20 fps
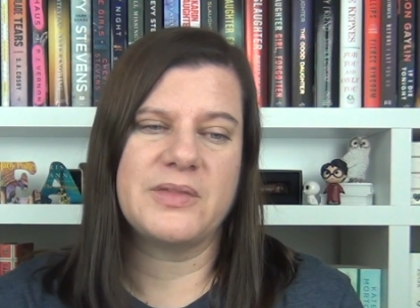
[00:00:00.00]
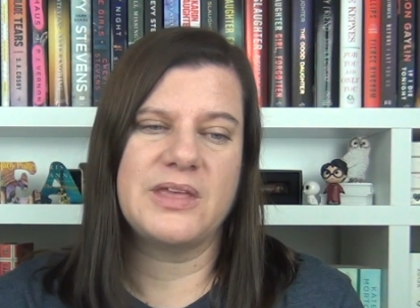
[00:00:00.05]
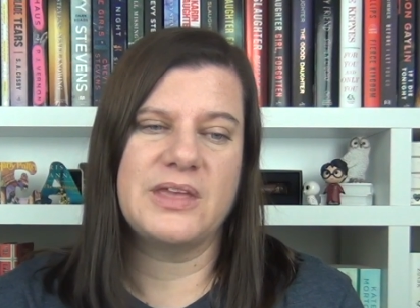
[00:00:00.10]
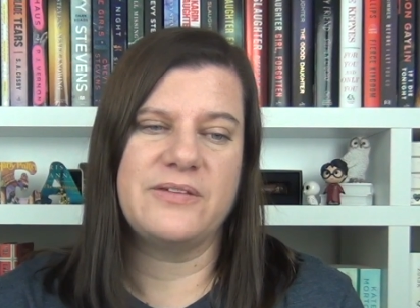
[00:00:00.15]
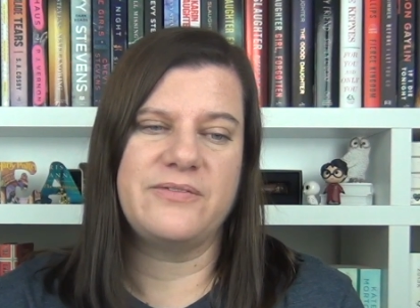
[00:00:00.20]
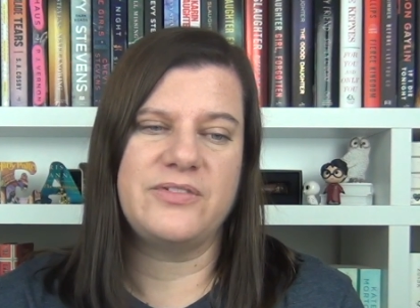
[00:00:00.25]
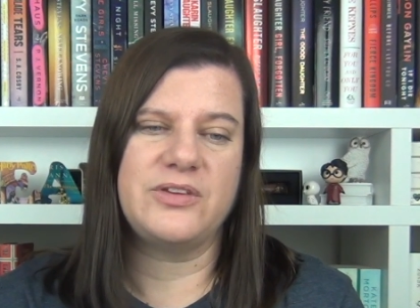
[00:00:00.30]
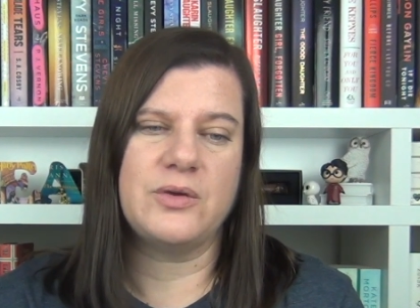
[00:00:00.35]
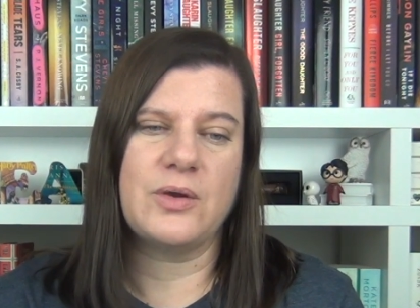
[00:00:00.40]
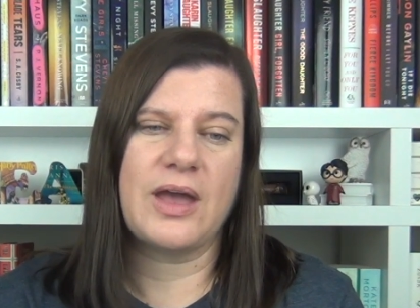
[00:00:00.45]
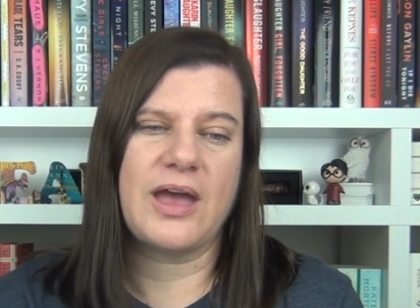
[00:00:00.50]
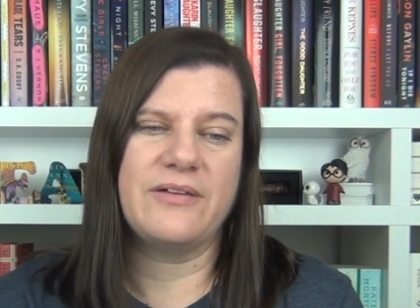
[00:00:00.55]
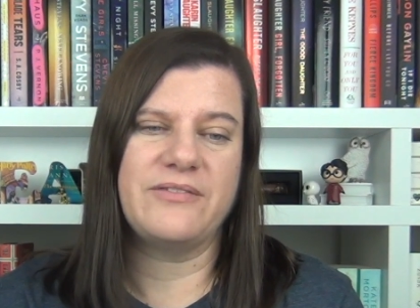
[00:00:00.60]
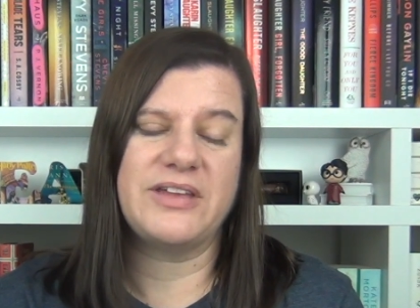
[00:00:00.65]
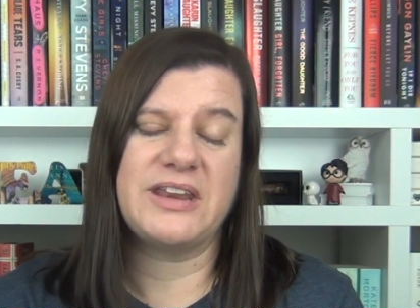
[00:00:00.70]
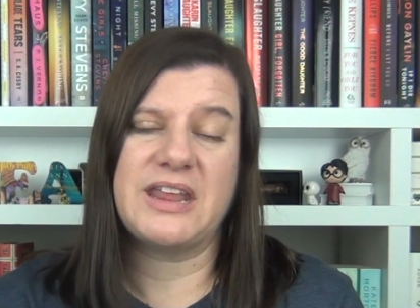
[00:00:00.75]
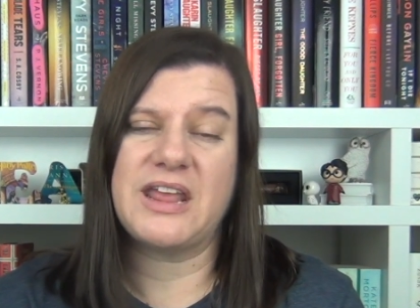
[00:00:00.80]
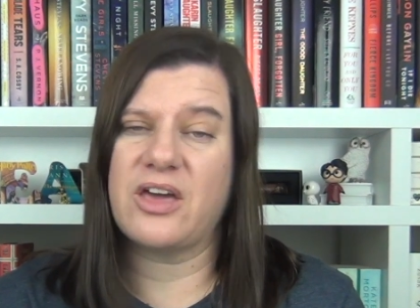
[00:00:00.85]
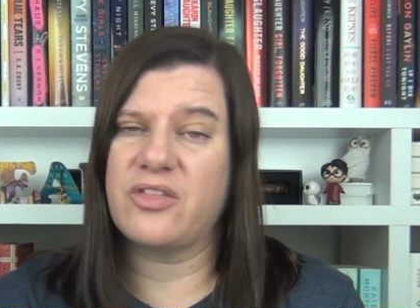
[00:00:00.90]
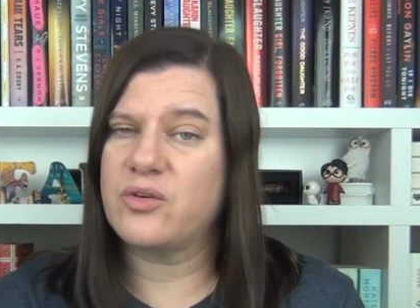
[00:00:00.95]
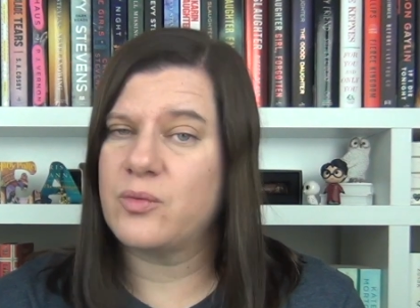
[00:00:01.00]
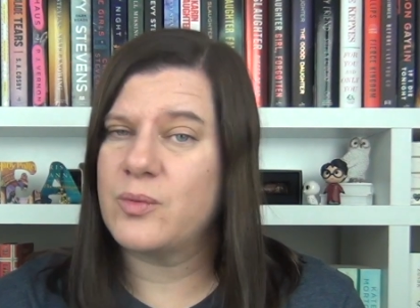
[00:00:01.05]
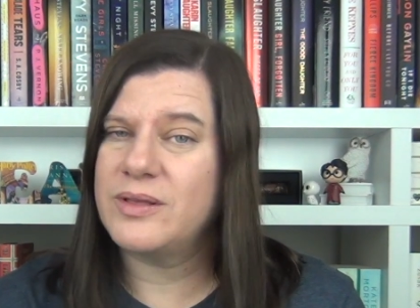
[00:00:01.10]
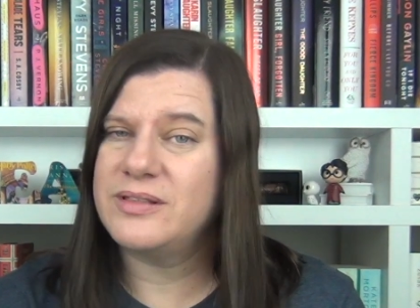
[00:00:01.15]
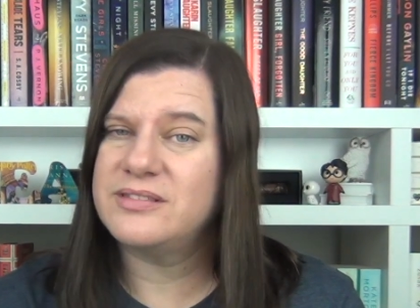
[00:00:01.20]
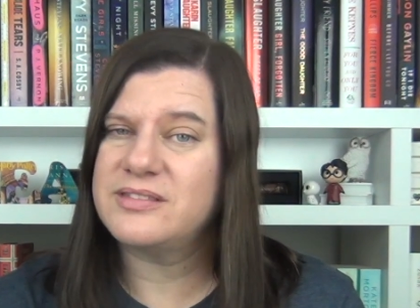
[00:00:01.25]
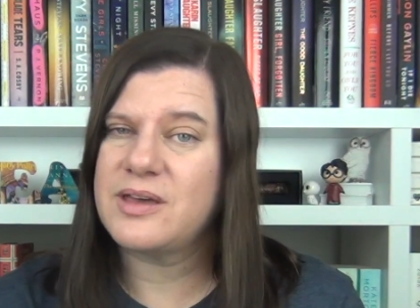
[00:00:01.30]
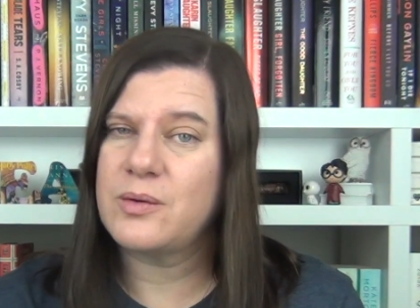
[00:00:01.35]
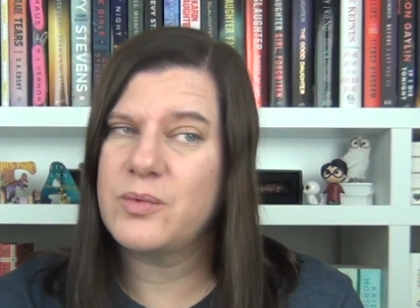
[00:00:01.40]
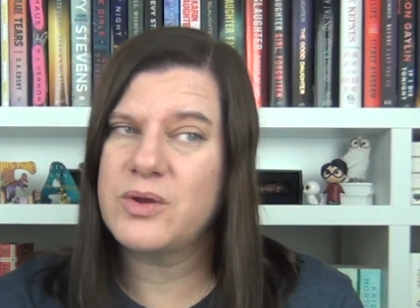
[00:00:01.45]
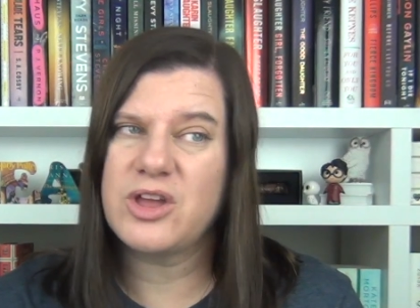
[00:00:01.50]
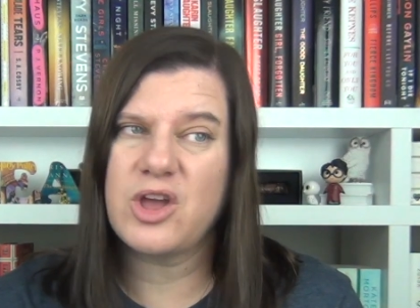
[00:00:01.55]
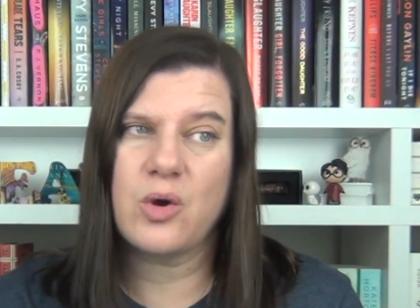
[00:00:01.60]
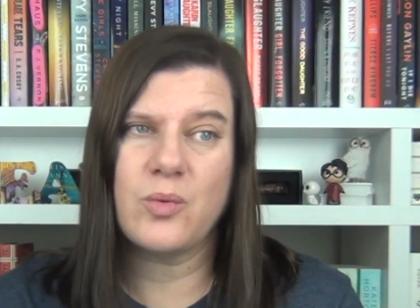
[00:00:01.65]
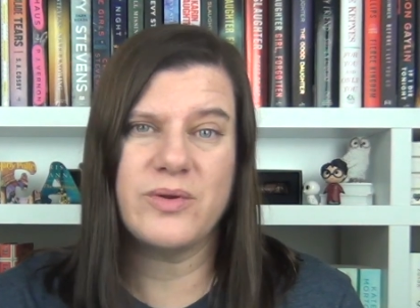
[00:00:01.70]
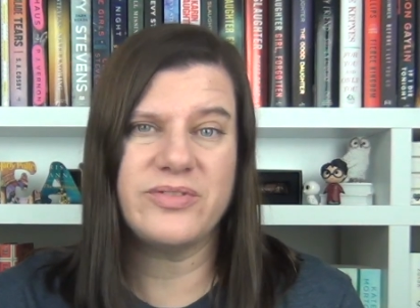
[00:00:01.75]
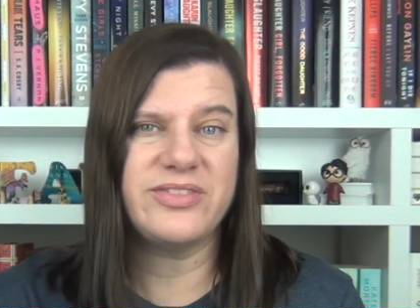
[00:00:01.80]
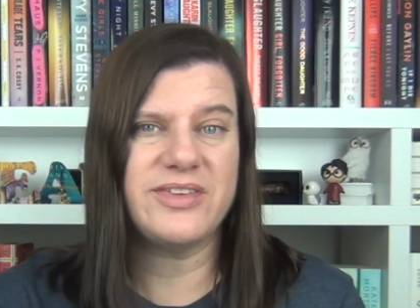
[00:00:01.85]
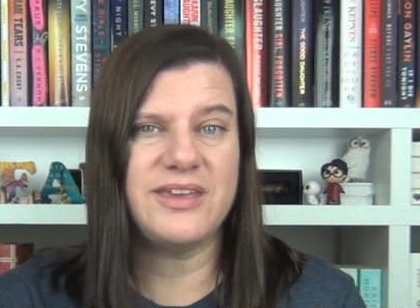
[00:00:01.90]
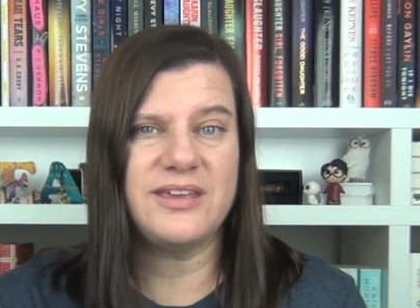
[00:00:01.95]
if you have any other ones that would go
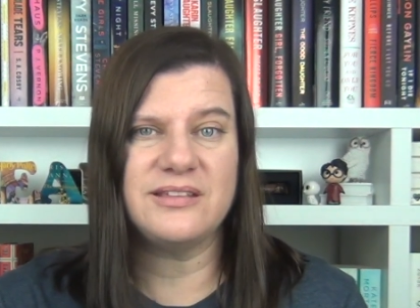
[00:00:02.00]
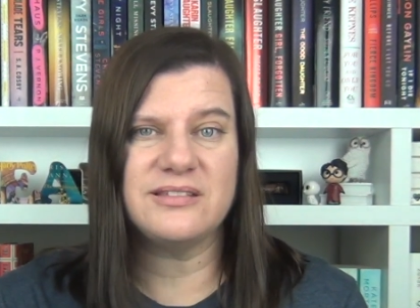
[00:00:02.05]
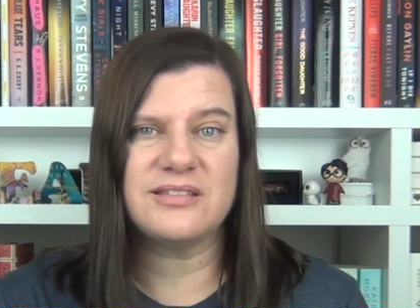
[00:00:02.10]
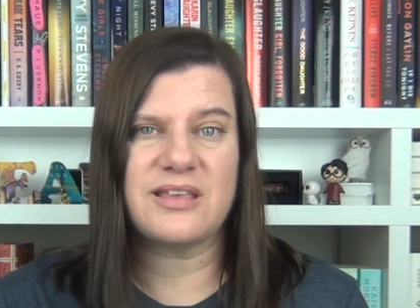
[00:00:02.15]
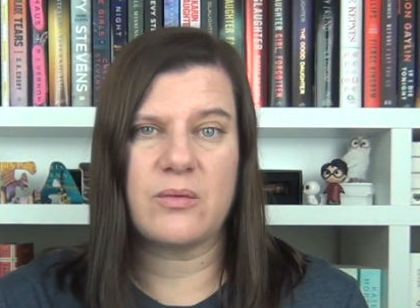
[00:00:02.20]
with these,